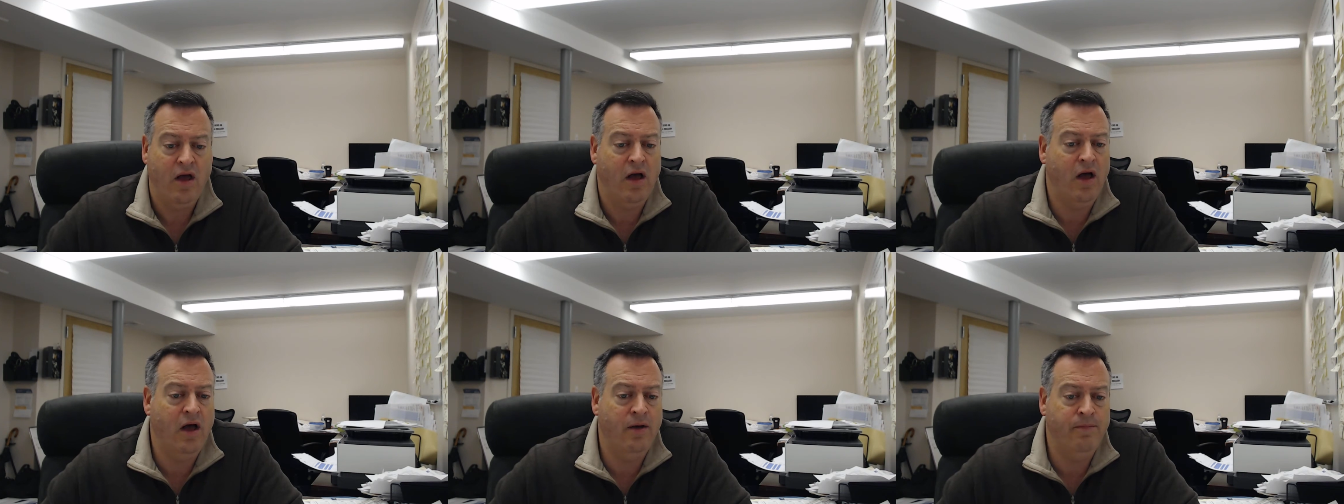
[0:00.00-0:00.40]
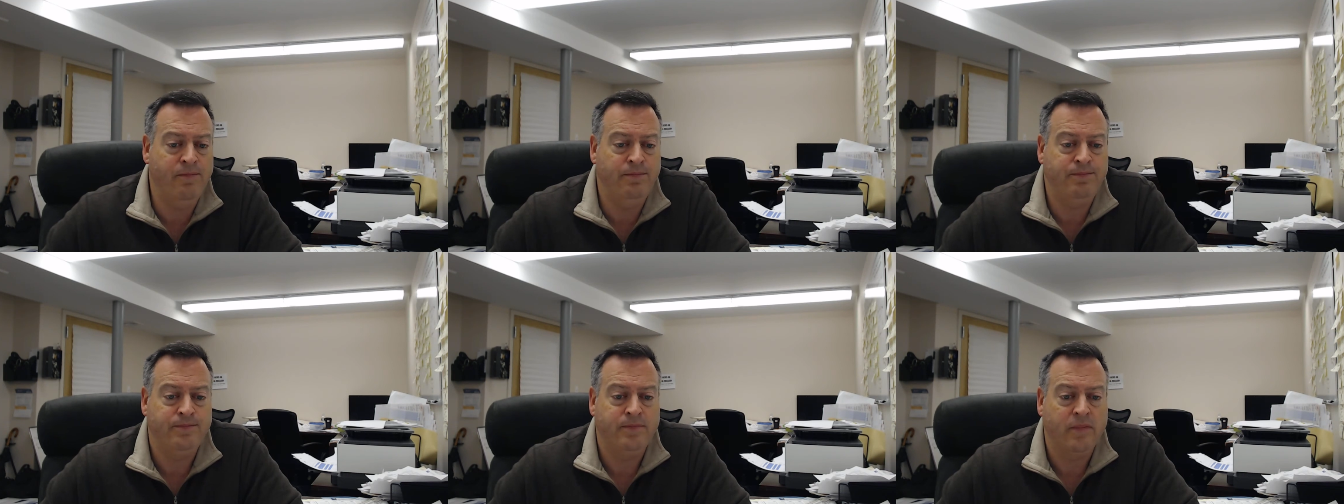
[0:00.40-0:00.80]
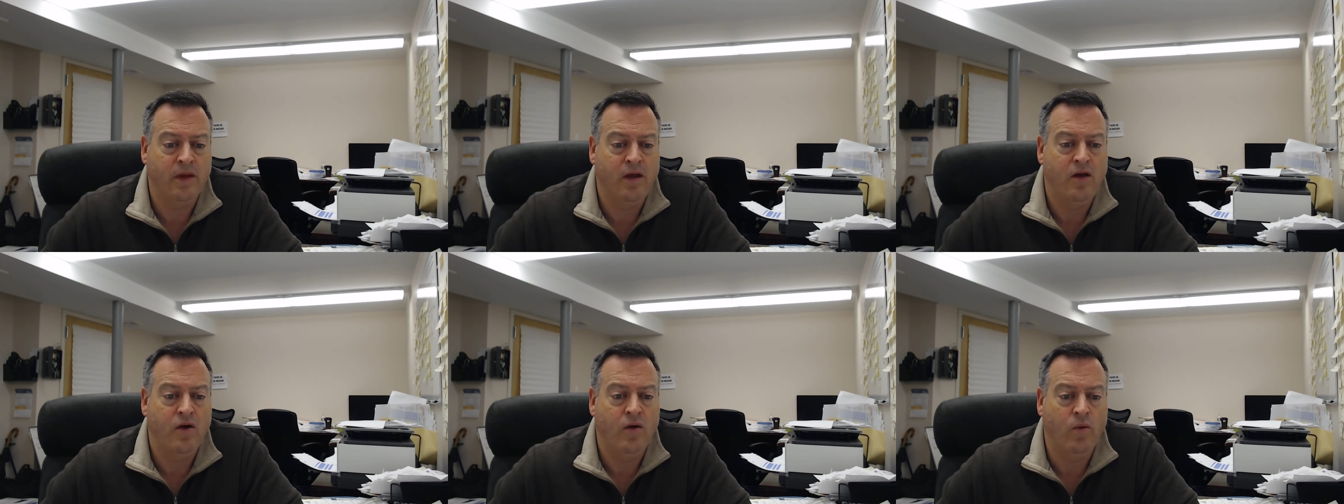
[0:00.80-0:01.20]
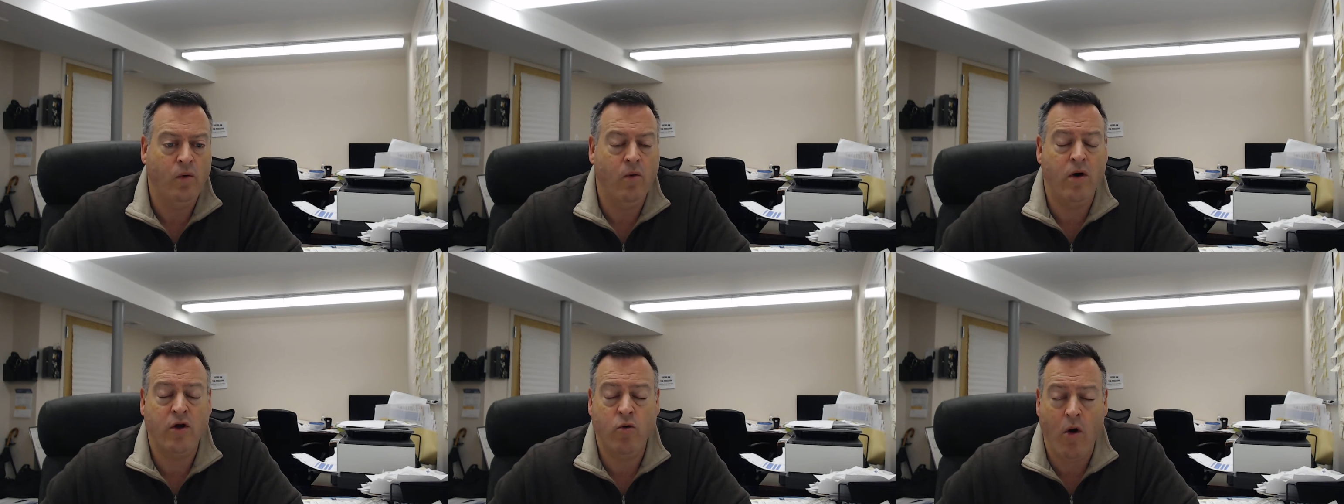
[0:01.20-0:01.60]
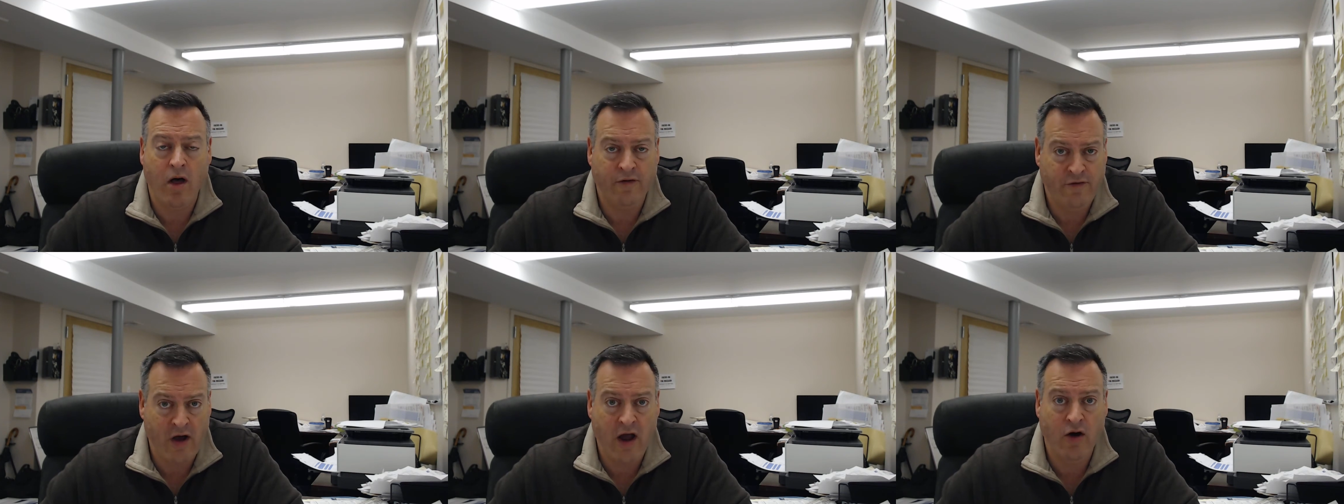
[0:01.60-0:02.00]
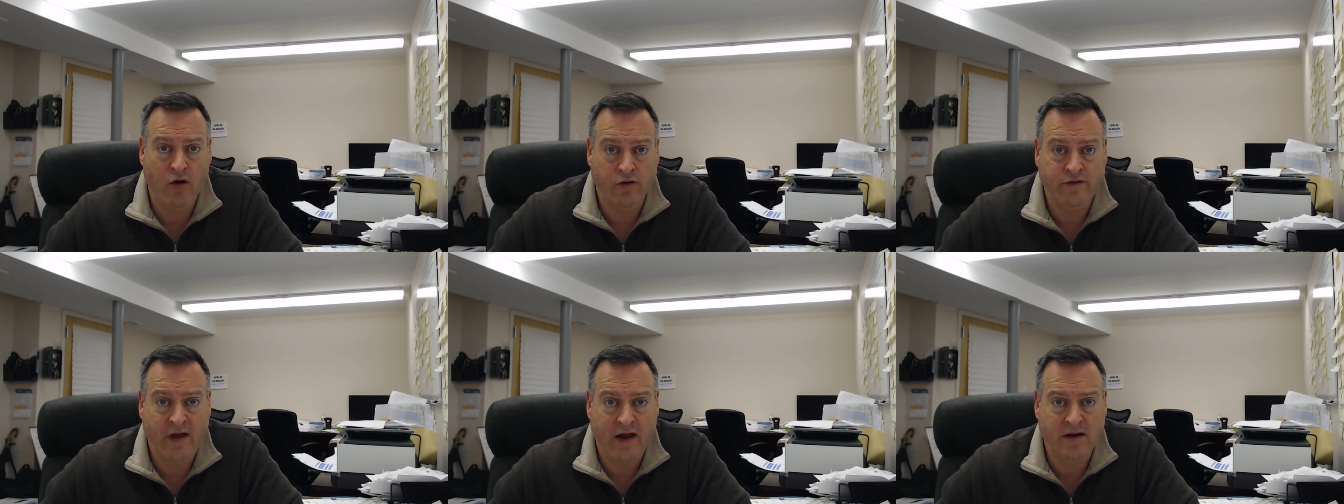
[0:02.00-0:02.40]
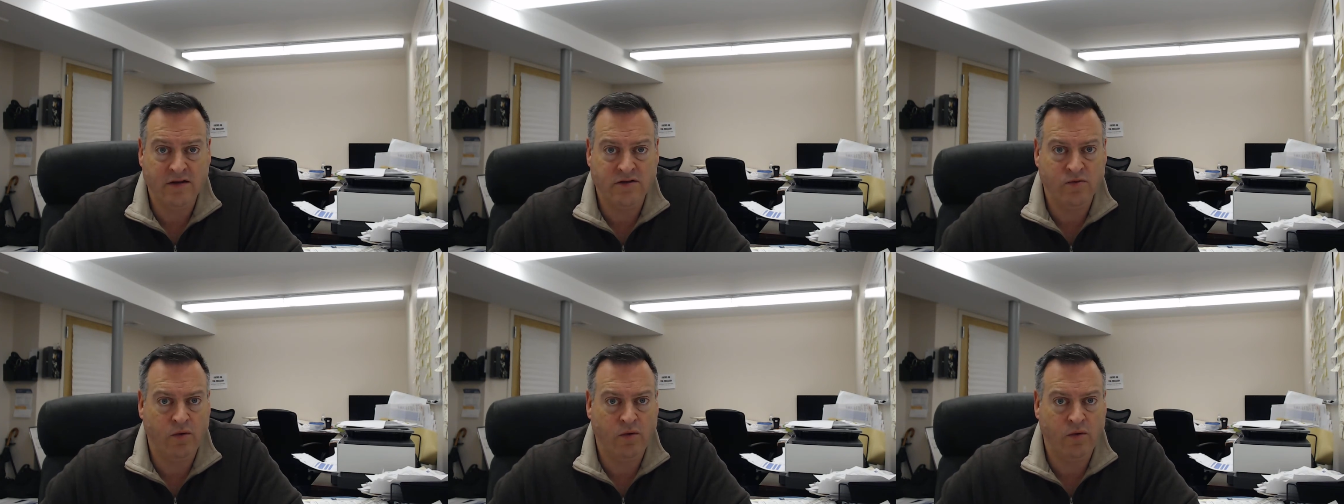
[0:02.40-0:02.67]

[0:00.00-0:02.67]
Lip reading: We want to qualify our own tenants.